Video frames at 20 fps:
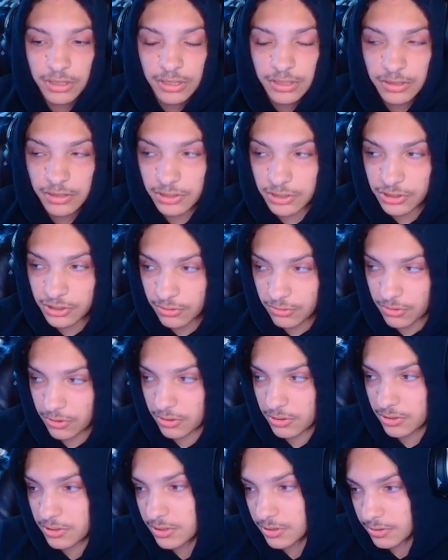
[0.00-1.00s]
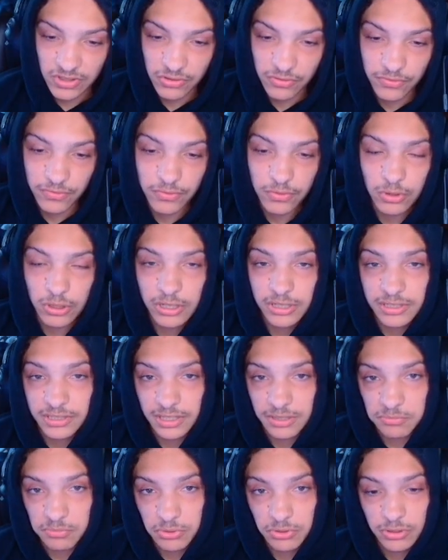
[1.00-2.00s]
the shoulders. For
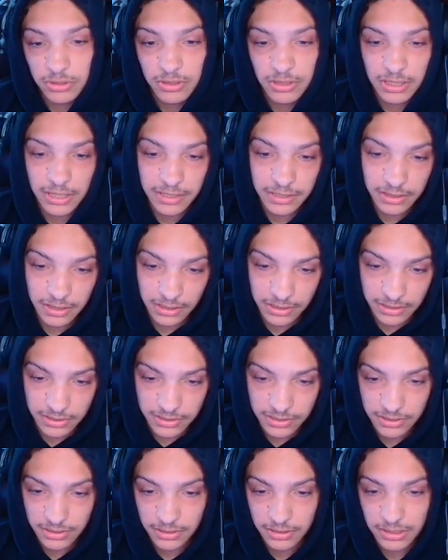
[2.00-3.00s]
example, like this.